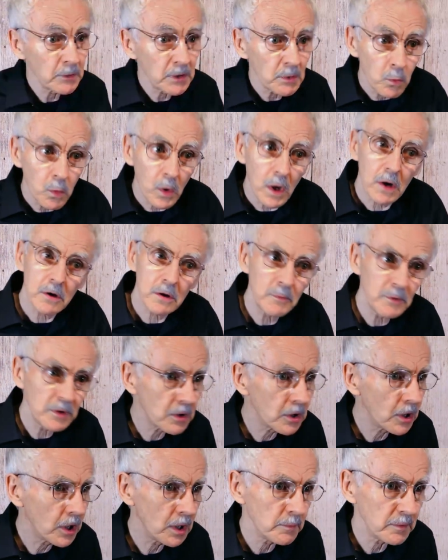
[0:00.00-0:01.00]
We welcome
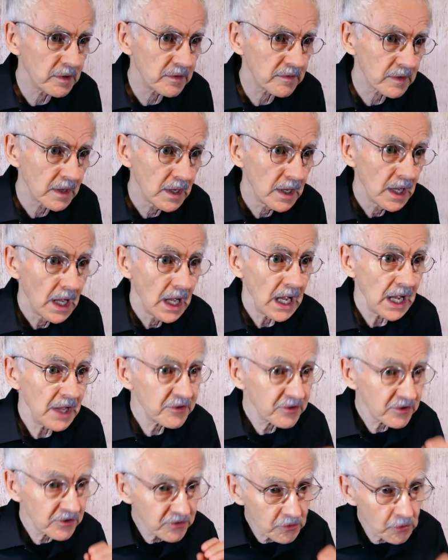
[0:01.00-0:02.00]
your comments
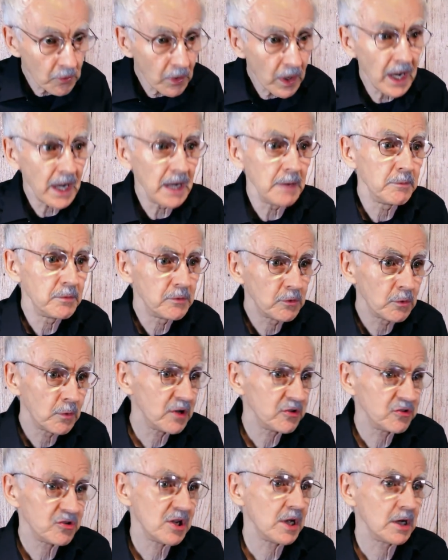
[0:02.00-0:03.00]
and subscribe to
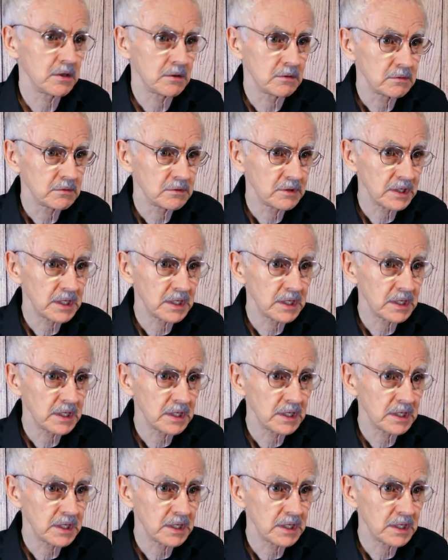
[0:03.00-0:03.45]
our channel to